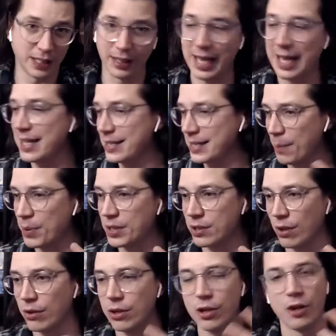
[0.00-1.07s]
latest
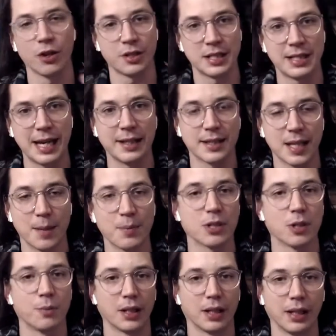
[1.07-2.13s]
episode, not to date this
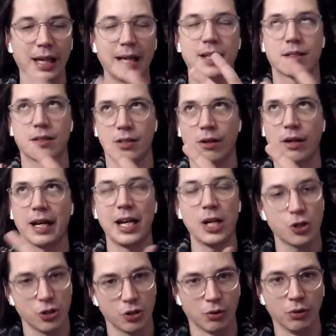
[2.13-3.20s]
episode, but the latest,
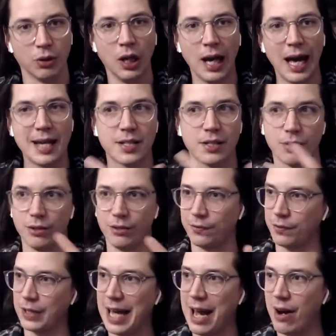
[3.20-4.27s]
issue has sort of
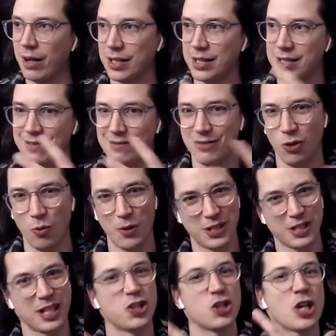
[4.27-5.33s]
characters almost
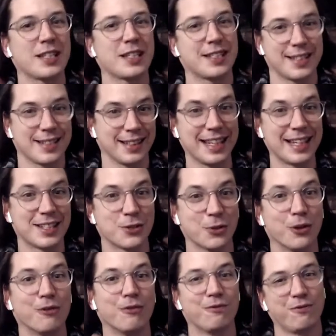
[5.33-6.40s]
in a Justice League sort
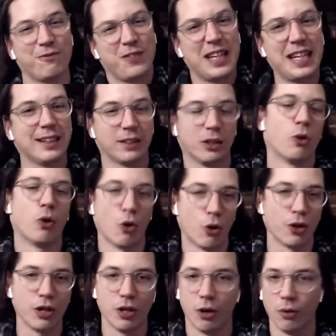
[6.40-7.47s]
of feel or
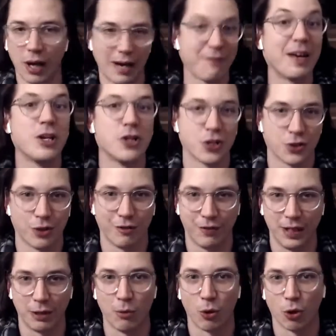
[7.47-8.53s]
Avengers sort of
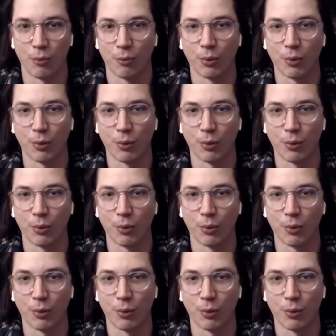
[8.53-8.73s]
feel, more on